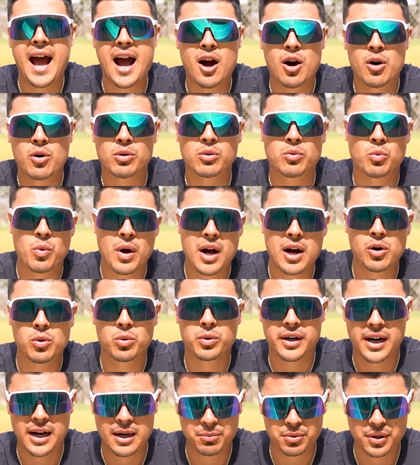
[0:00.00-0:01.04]
how well
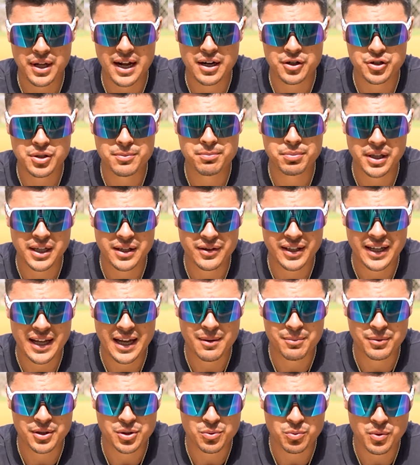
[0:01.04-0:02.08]
we're able to actually play the
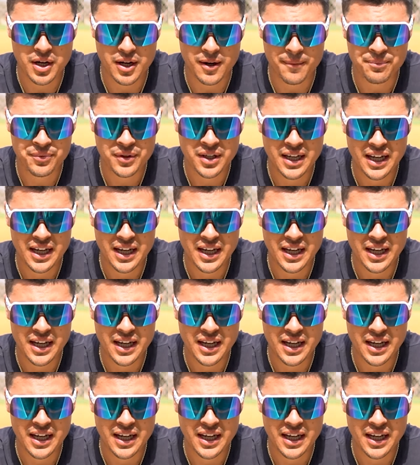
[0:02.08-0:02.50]
game as well.